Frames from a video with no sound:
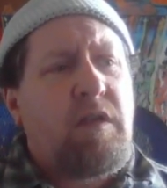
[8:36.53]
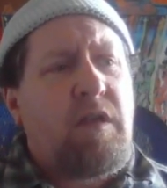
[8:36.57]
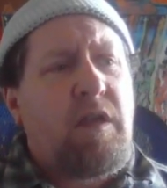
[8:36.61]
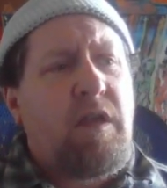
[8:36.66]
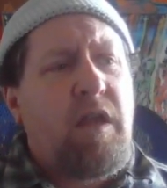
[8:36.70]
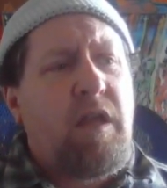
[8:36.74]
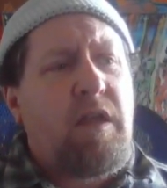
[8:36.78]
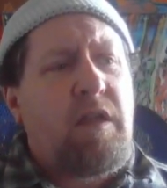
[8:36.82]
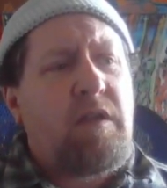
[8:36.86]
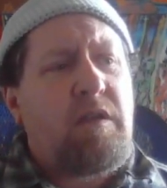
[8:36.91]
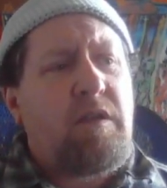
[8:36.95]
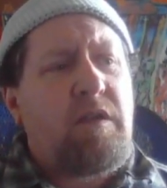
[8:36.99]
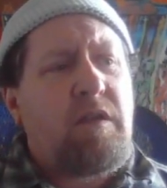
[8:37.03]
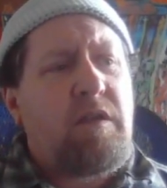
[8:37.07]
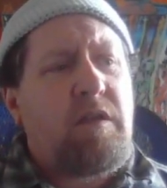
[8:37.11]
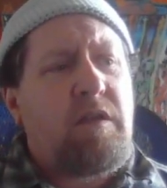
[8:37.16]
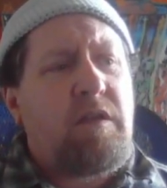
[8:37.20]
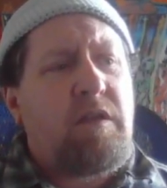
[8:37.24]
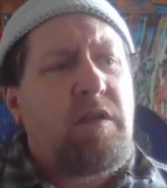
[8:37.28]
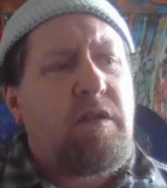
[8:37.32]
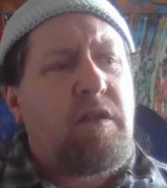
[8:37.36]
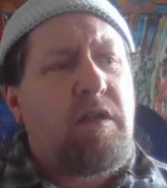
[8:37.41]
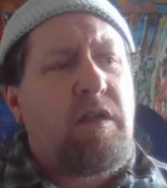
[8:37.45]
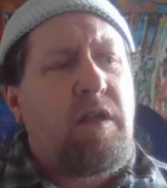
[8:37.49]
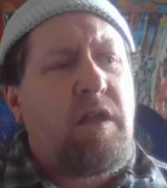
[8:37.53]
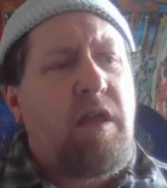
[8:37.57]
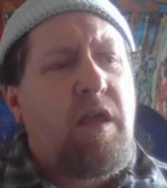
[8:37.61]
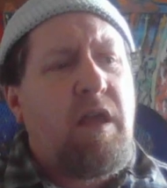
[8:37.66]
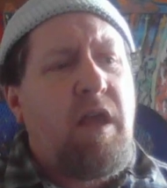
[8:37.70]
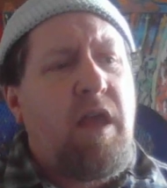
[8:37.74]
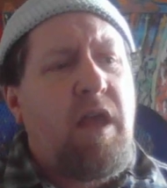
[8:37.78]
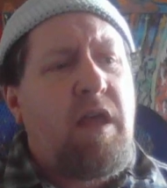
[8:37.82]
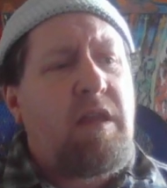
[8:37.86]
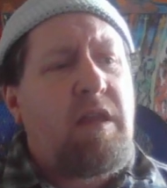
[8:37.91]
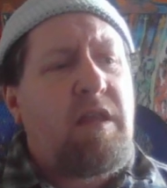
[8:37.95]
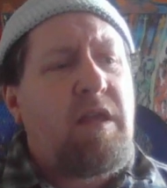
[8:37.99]
And
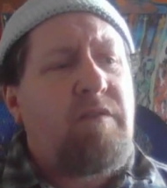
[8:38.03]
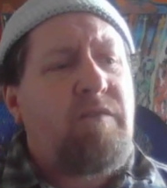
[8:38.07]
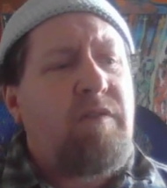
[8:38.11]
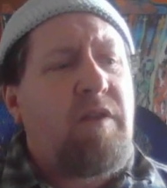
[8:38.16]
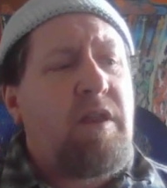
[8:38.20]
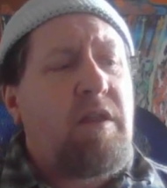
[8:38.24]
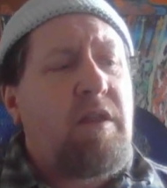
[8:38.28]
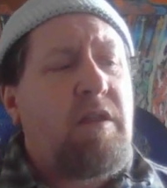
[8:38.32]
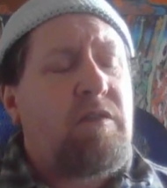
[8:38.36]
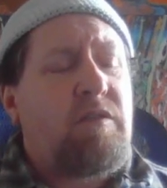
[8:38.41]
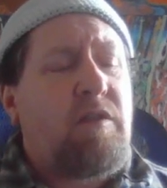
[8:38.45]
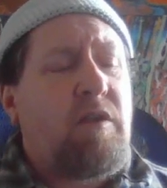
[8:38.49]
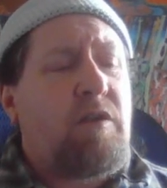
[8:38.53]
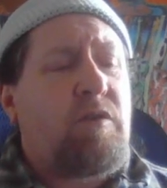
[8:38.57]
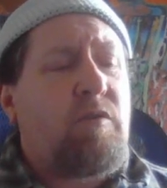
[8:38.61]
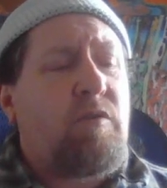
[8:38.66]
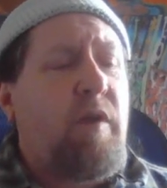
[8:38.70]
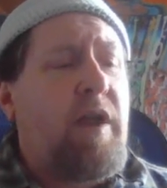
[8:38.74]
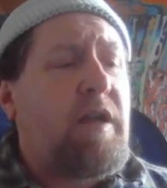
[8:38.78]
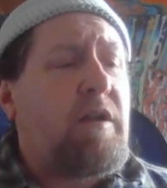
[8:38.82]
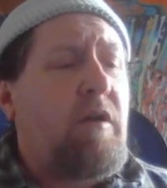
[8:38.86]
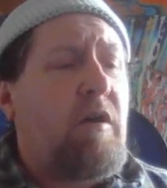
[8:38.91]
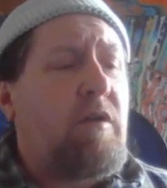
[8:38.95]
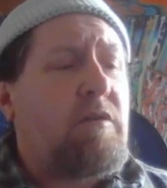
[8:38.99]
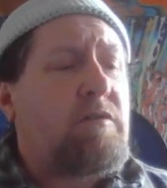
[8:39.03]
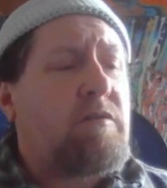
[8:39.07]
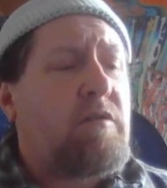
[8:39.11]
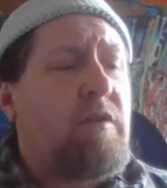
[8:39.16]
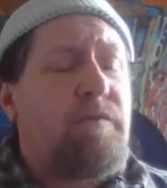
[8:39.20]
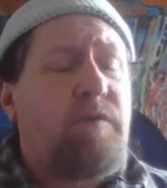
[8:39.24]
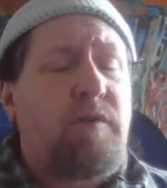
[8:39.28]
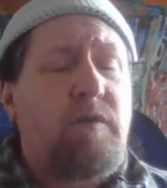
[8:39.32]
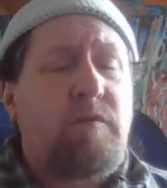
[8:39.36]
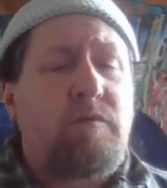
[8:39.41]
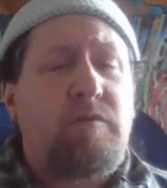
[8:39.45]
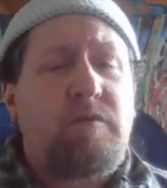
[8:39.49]
even they're great also
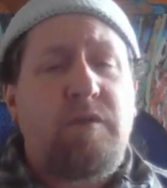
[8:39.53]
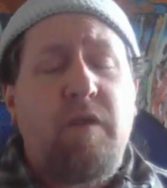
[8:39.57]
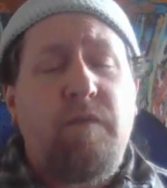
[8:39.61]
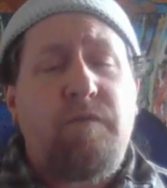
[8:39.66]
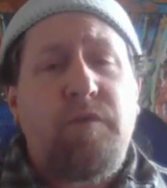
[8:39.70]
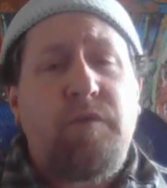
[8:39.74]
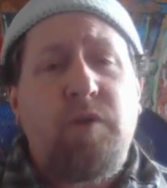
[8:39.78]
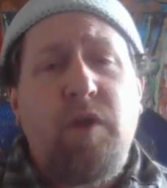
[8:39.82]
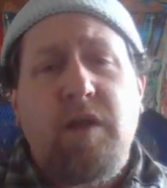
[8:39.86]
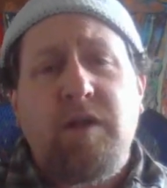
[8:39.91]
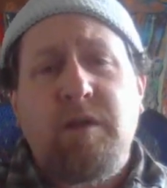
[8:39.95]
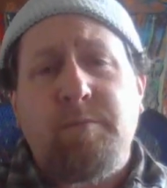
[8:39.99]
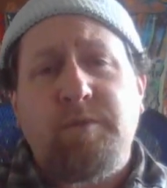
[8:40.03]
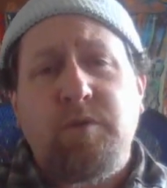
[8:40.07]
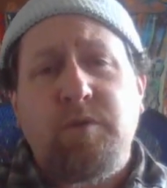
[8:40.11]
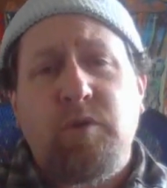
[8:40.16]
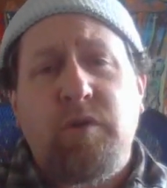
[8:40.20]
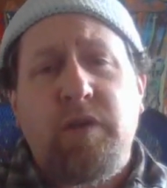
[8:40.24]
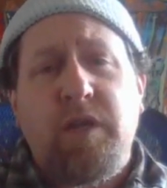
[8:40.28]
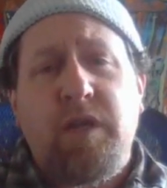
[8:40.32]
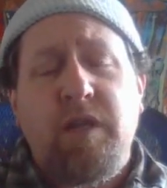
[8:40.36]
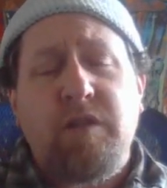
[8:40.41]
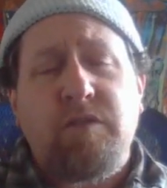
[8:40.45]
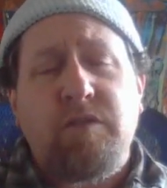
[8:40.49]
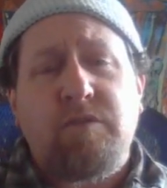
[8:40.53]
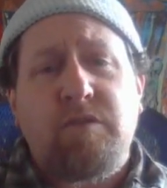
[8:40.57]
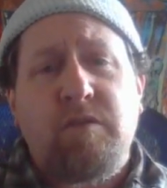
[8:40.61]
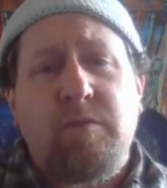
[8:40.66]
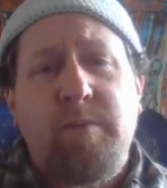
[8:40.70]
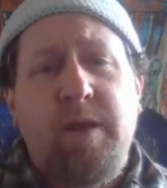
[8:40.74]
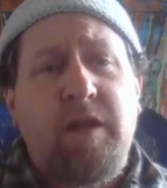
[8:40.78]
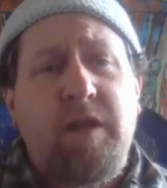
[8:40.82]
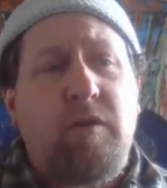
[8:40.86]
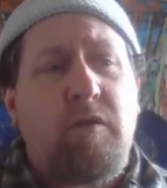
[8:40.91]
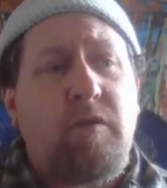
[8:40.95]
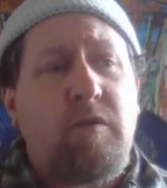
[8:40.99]
if you end up doing an
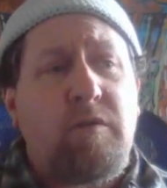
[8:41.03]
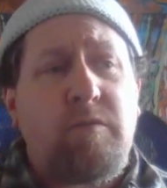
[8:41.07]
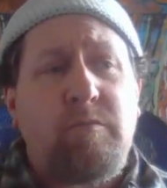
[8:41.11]
instrumental.